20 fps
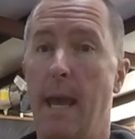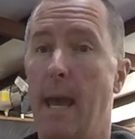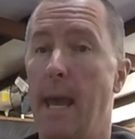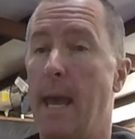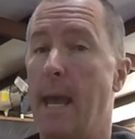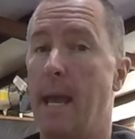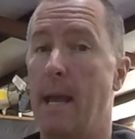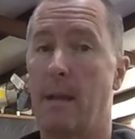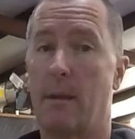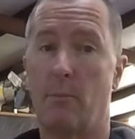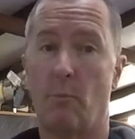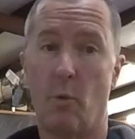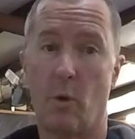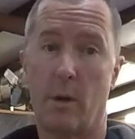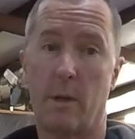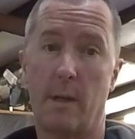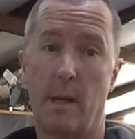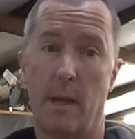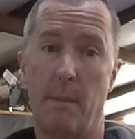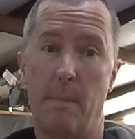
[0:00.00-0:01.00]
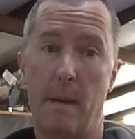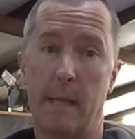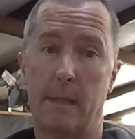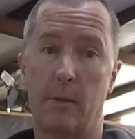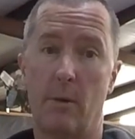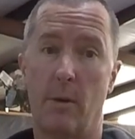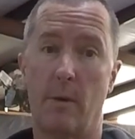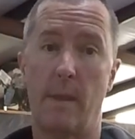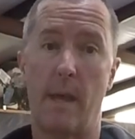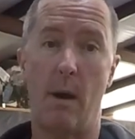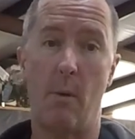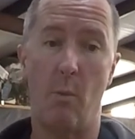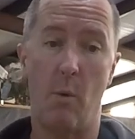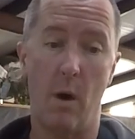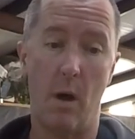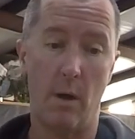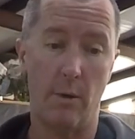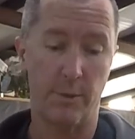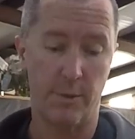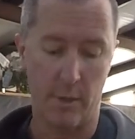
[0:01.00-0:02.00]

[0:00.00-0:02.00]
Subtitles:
and working on it back there on that wall.